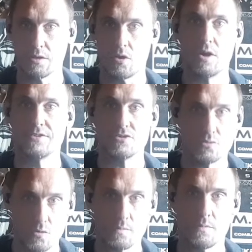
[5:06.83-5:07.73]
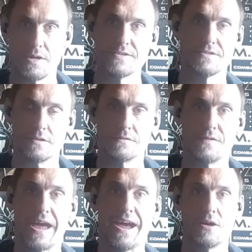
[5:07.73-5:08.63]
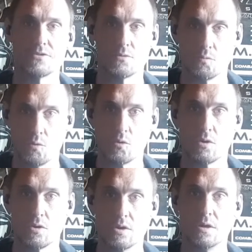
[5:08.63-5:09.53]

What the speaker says: I taught myself how to walk